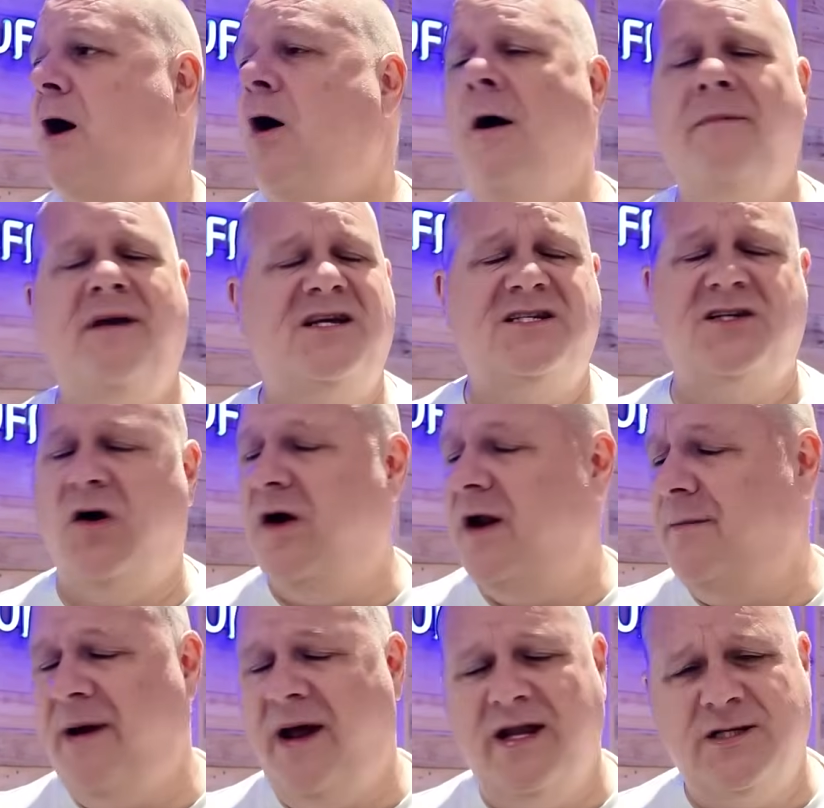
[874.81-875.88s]
I'm excited
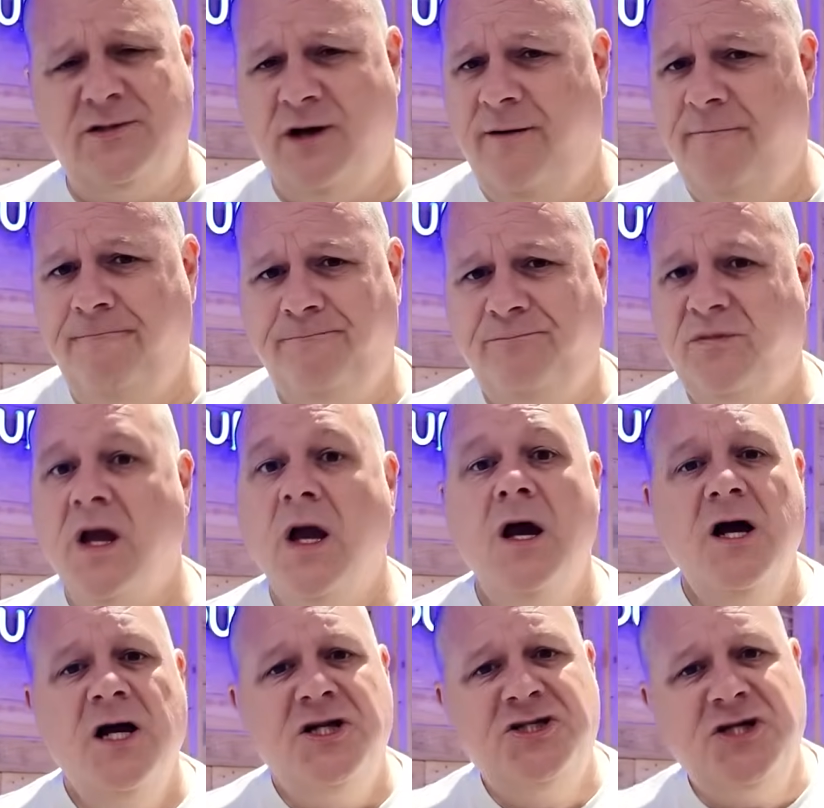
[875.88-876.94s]
about this one.
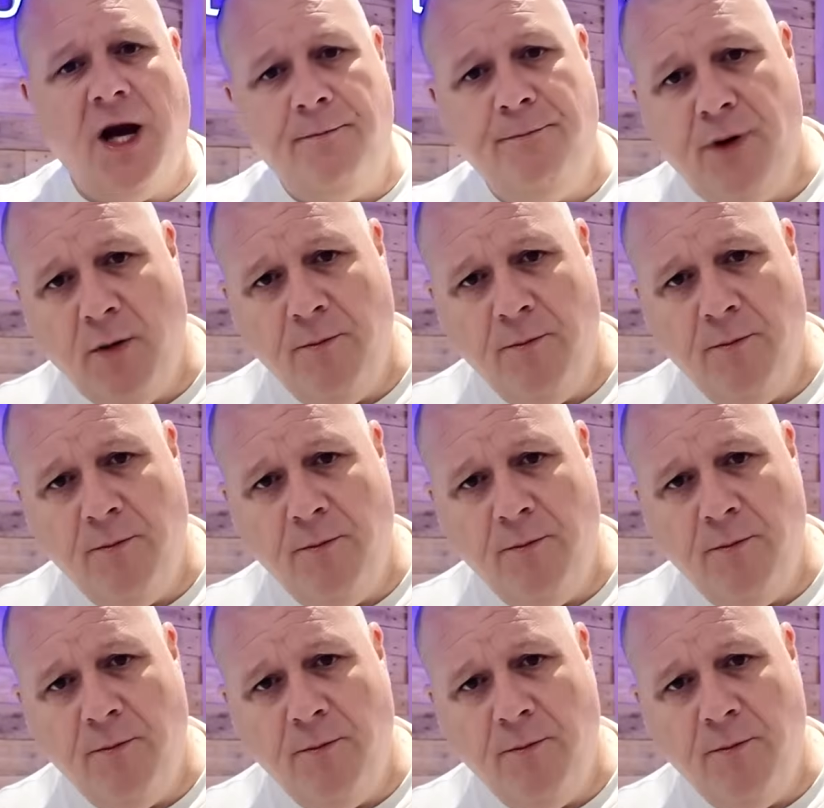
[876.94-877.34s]
Jump